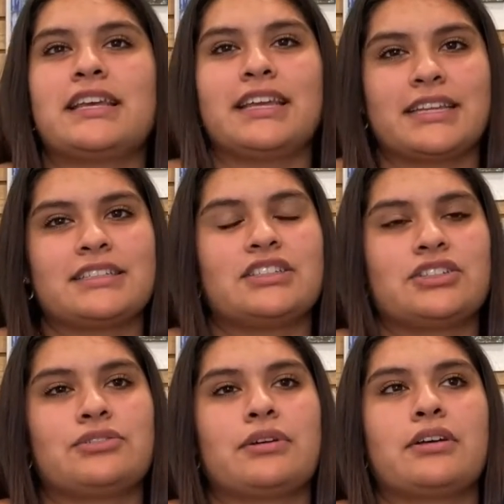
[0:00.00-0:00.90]
take
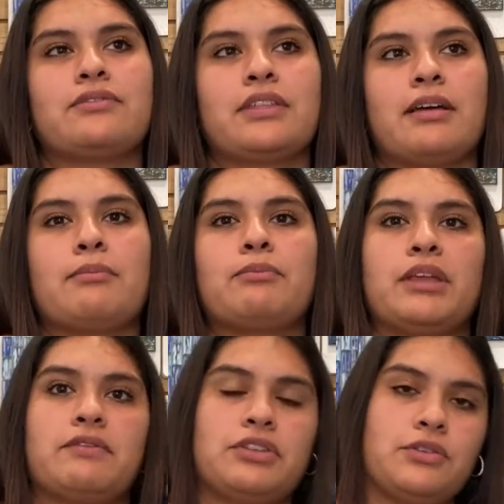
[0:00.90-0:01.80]
into of them
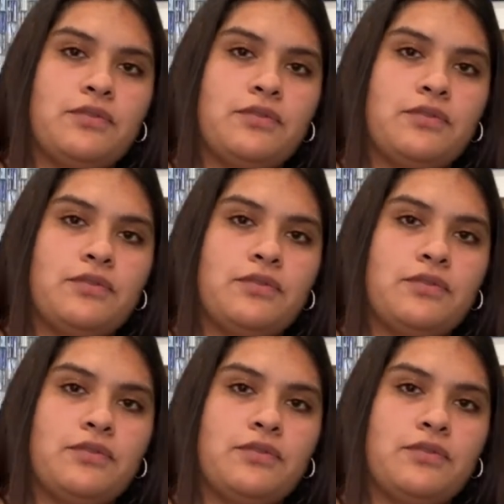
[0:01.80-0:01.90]
giving you